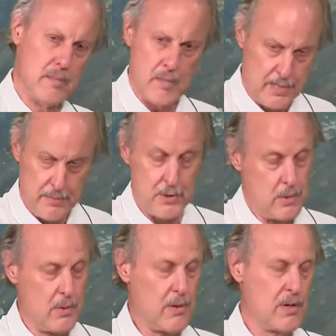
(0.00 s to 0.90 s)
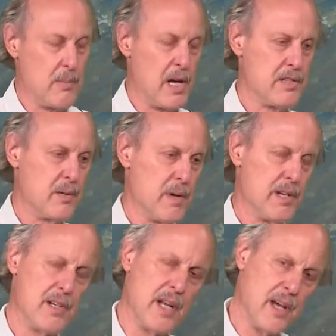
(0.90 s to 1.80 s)
Muslims who don't go to mosque so
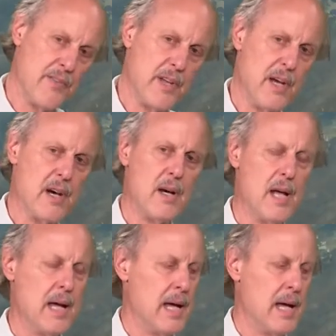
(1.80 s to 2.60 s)
much, and healthcare.